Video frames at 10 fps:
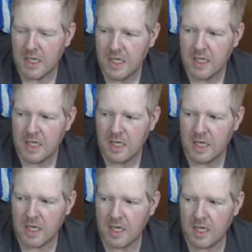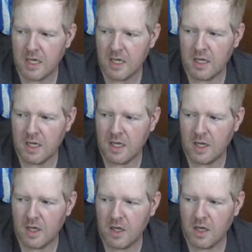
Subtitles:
Nobody speaks.